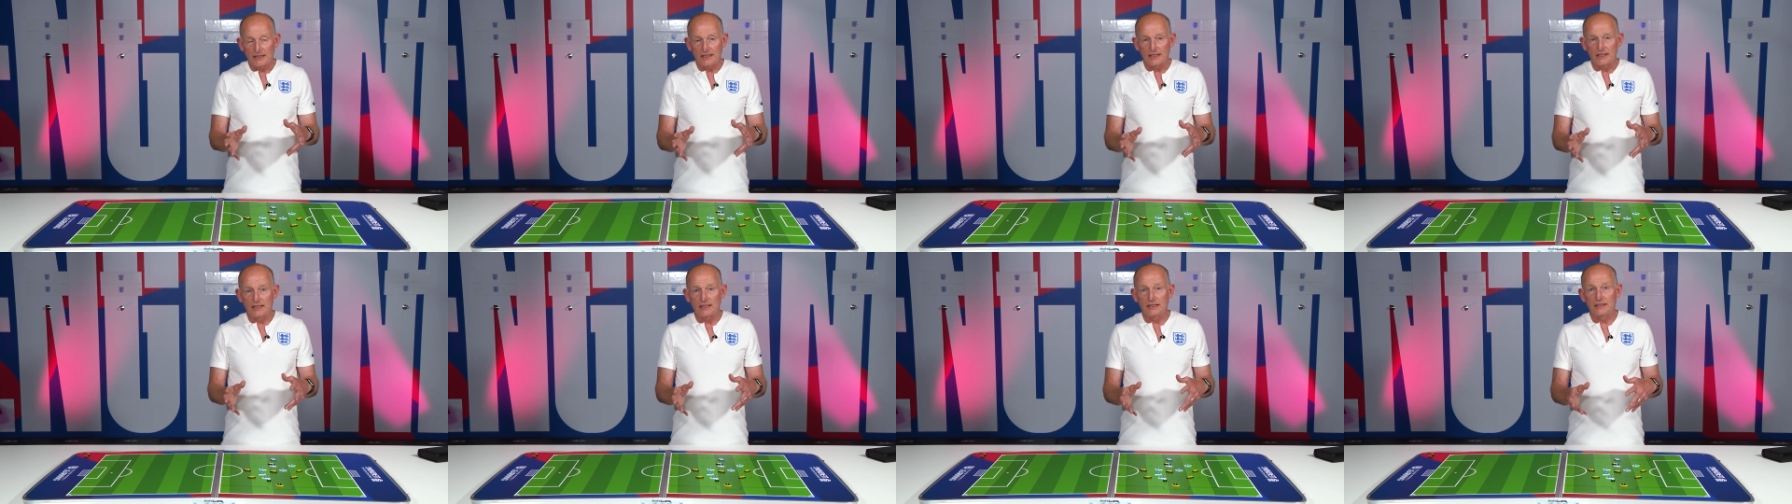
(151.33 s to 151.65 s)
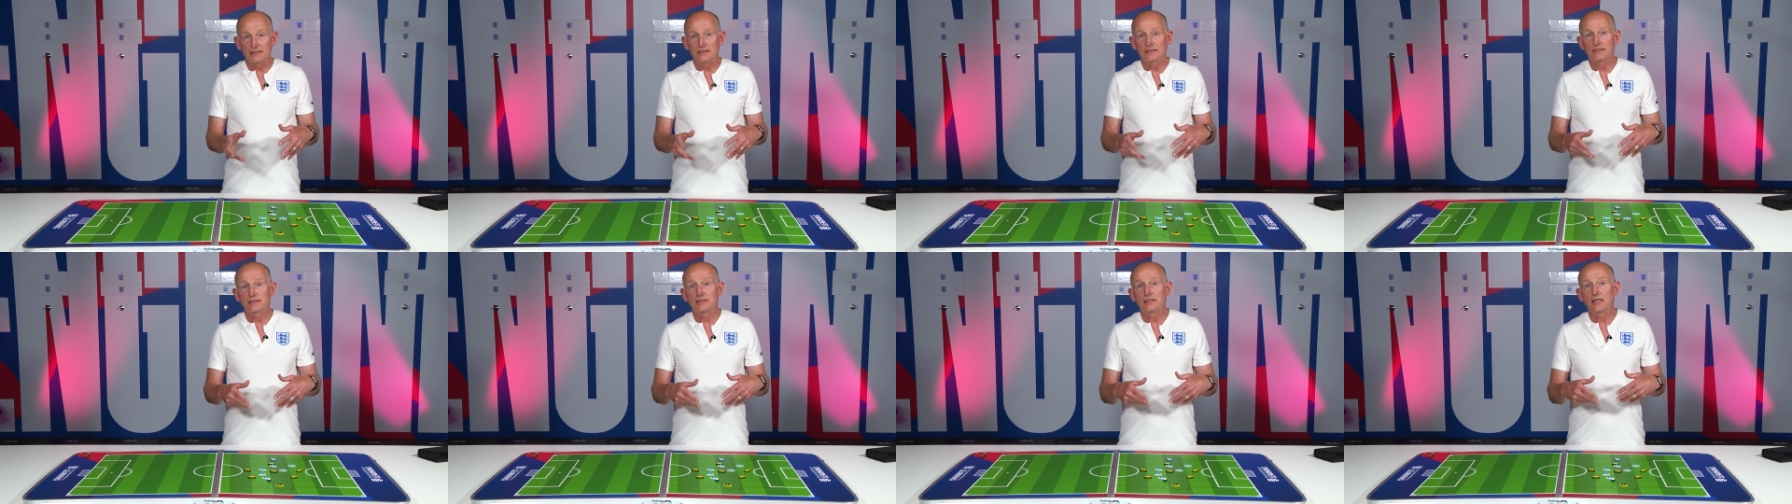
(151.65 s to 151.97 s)

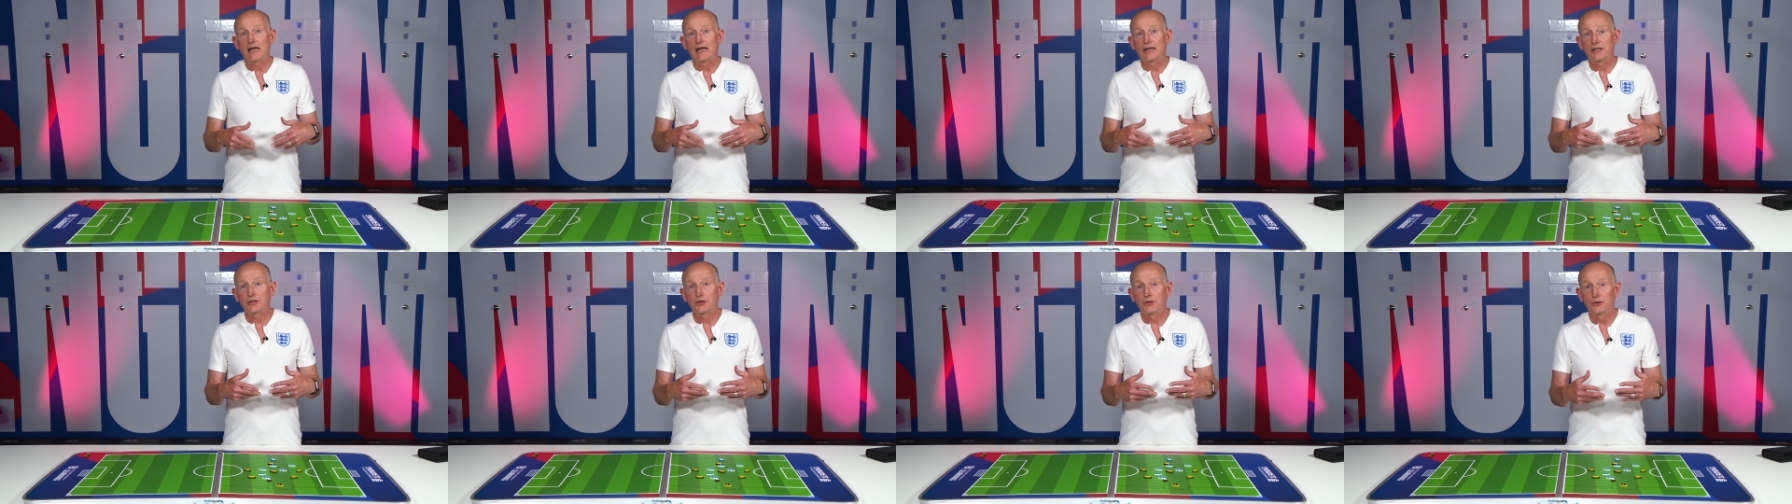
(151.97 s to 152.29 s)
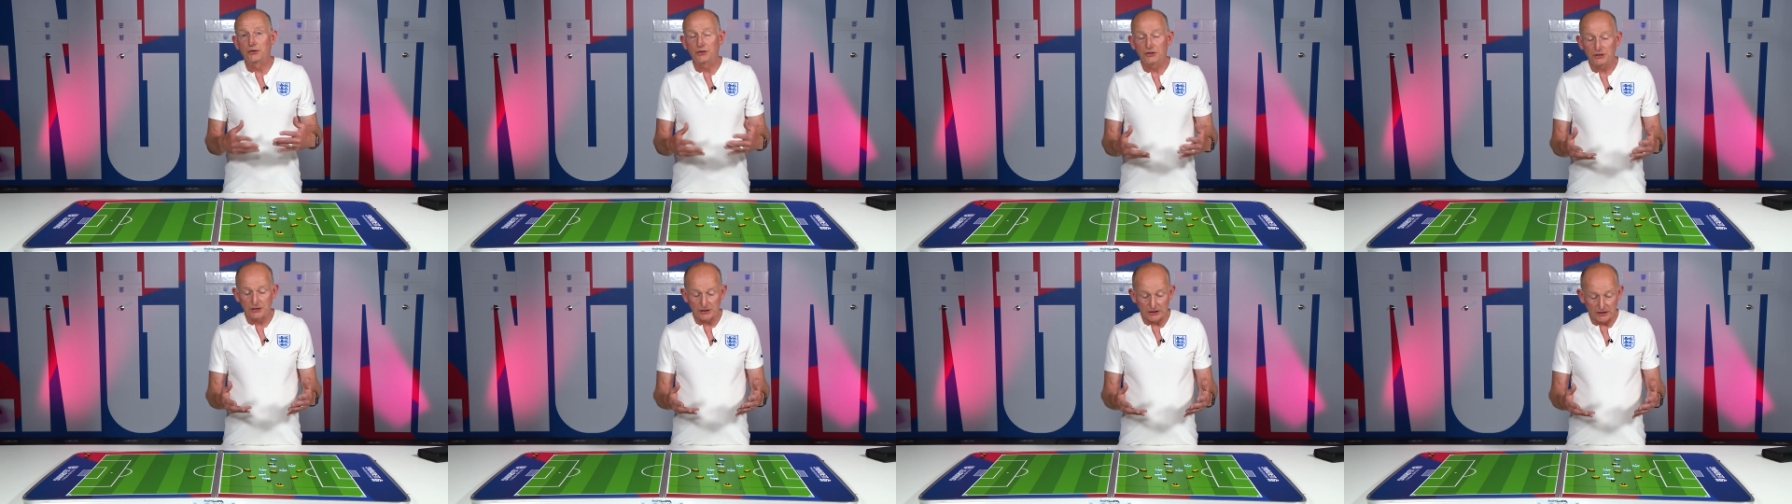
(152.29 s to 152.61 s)
is
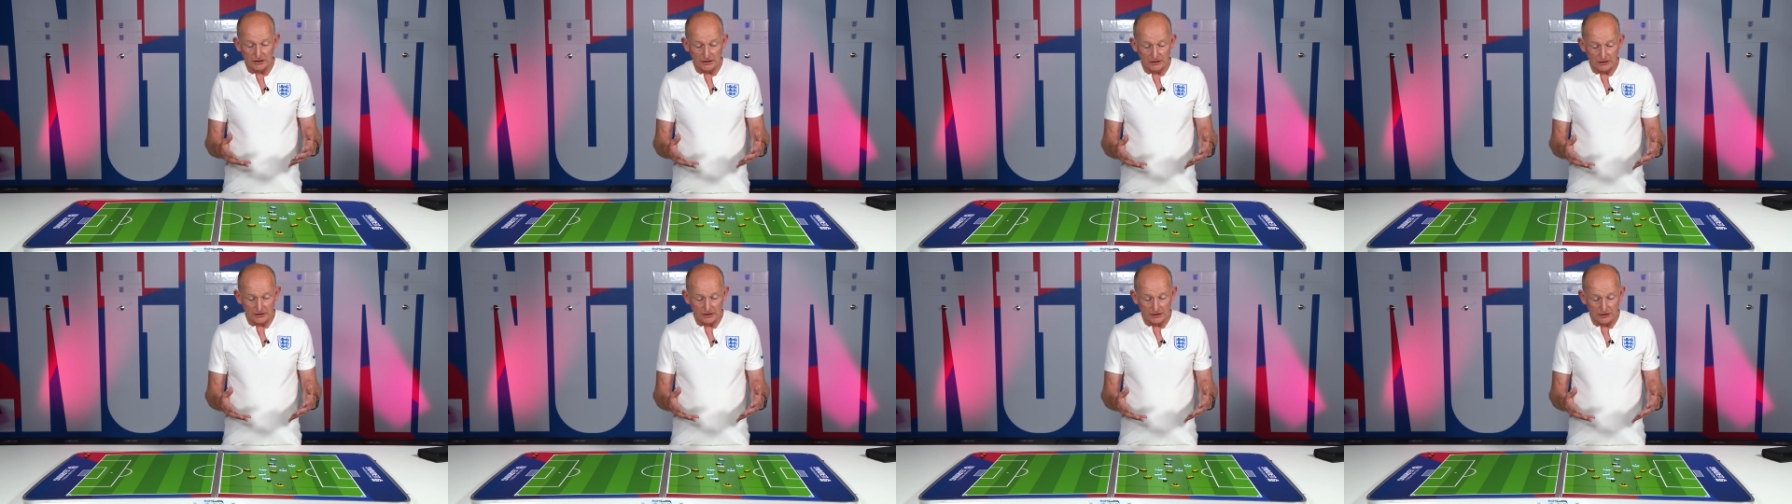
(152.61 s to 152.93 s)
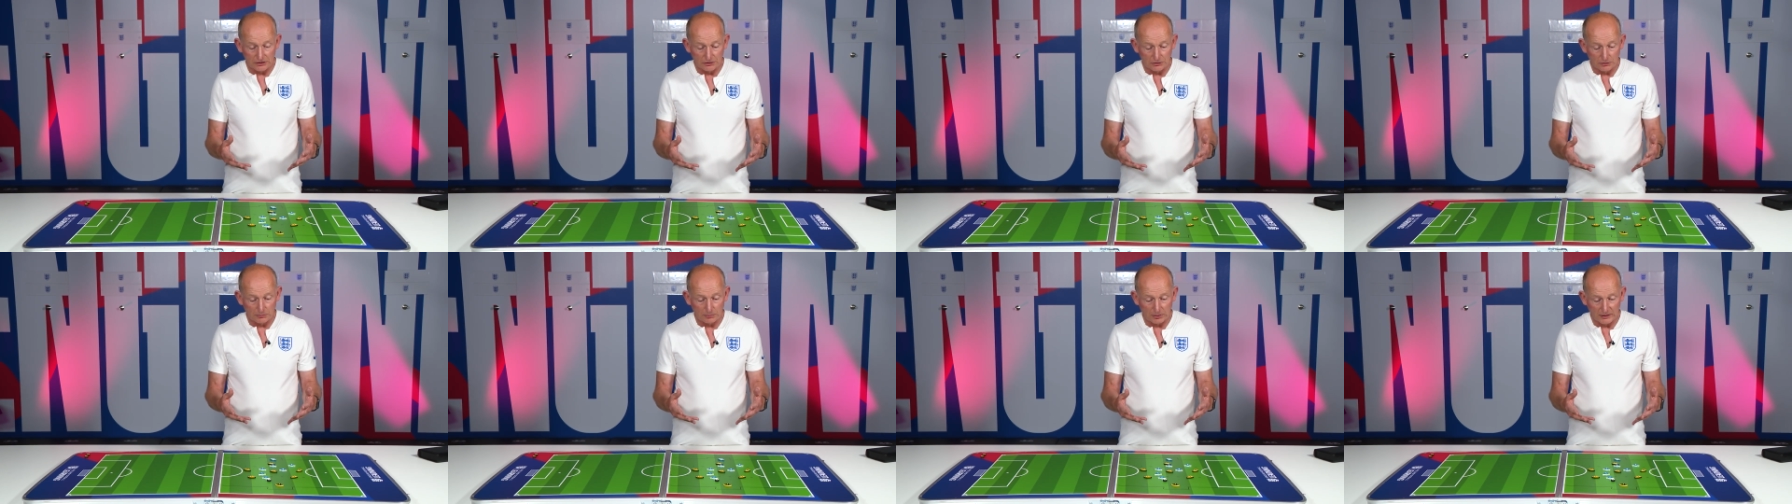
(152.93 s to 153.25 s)
encouraging the
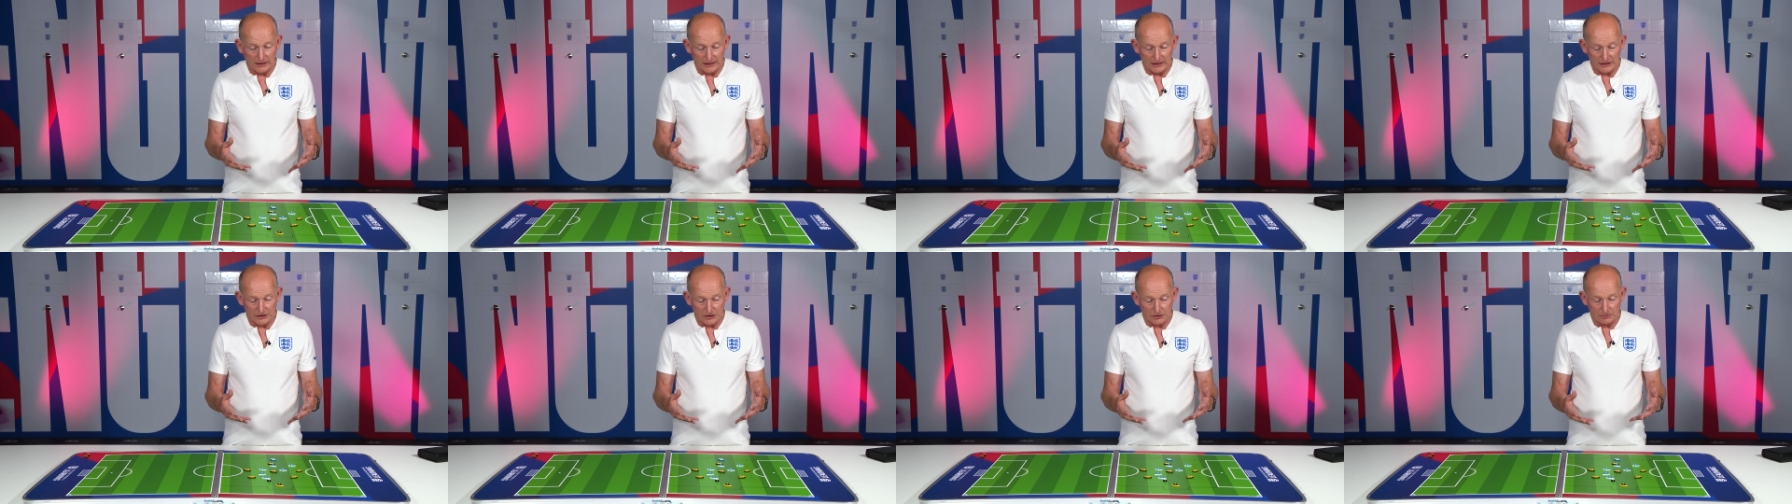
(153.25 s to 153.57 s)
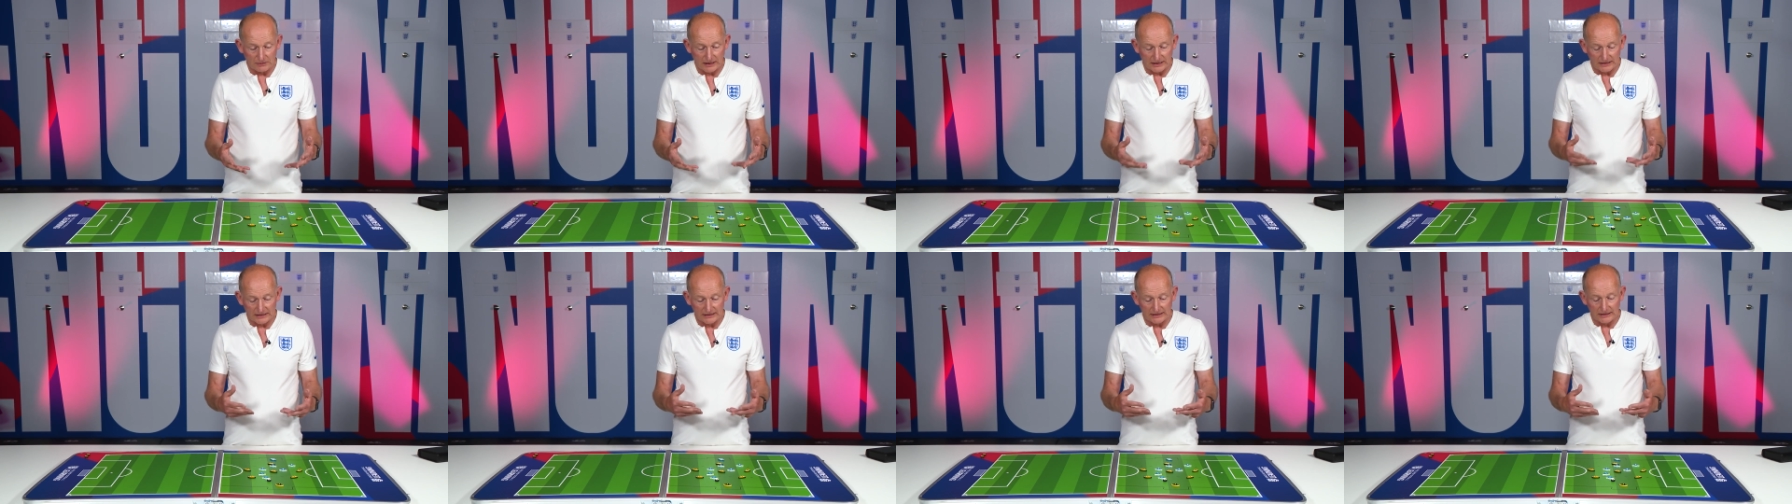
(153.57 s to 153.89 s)
young players
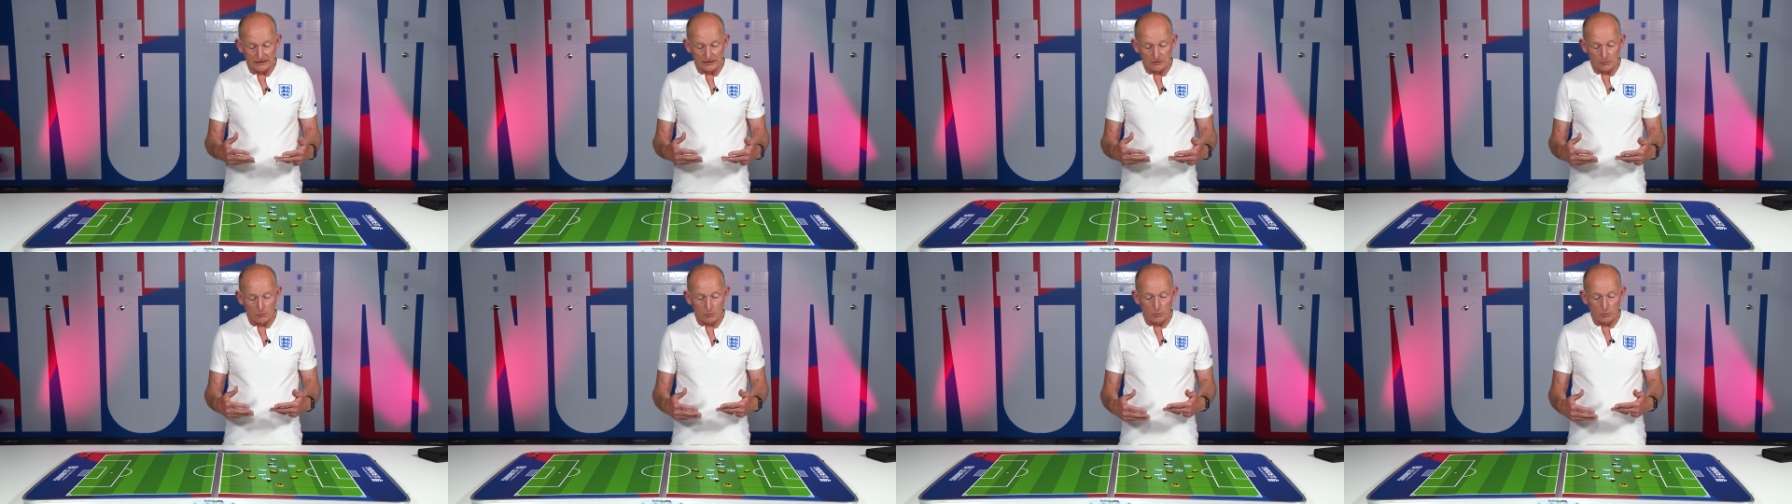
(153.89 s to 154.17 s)
to actually